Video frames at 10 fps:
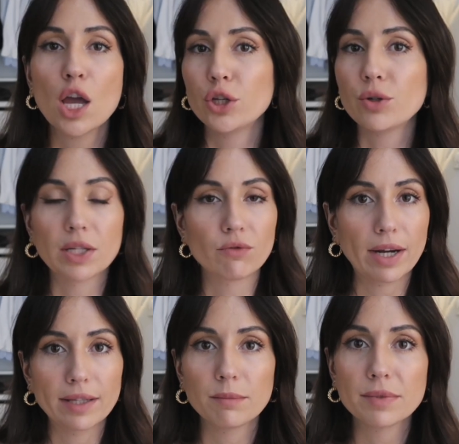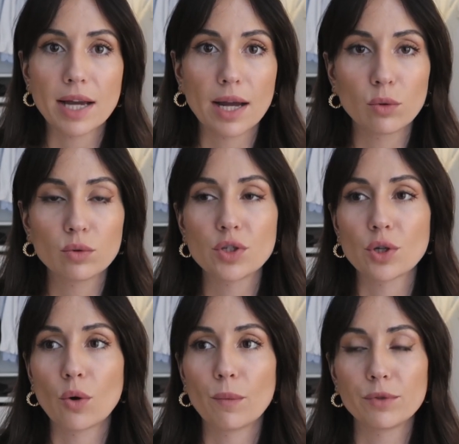You can write them down,
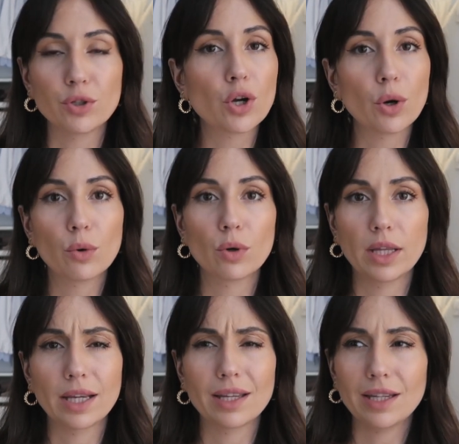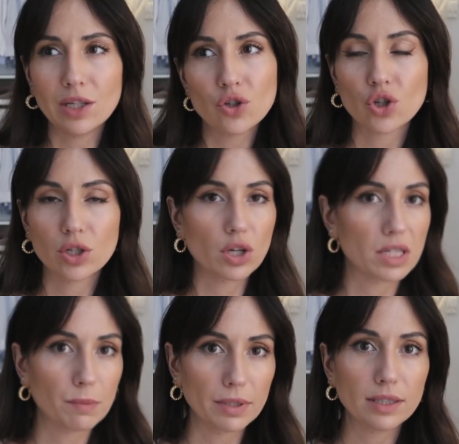so you go like each
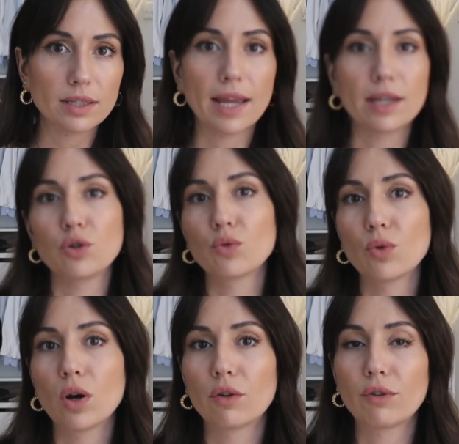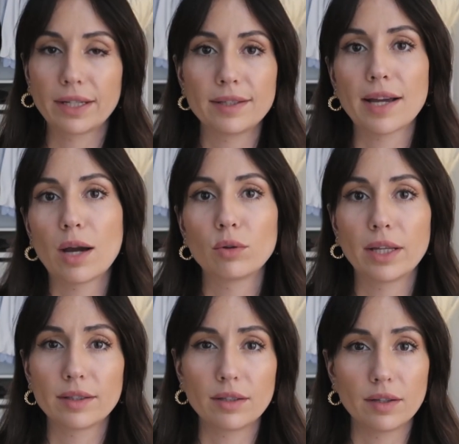adjustment and you write down
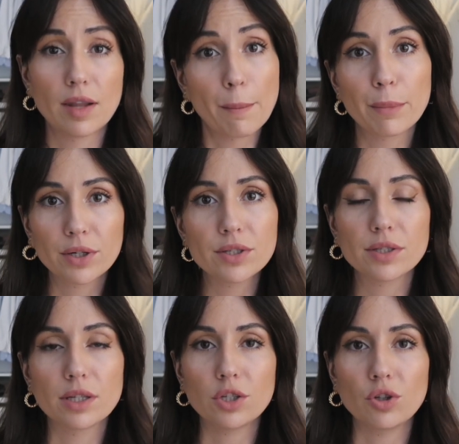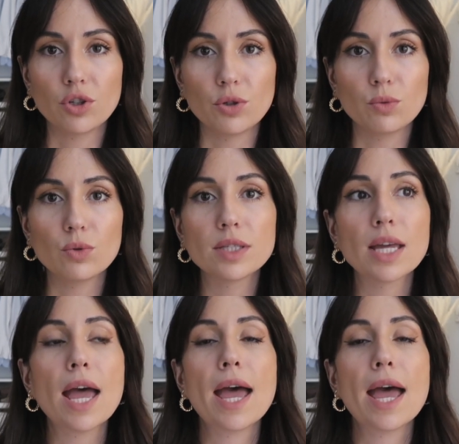like the numbers that you used,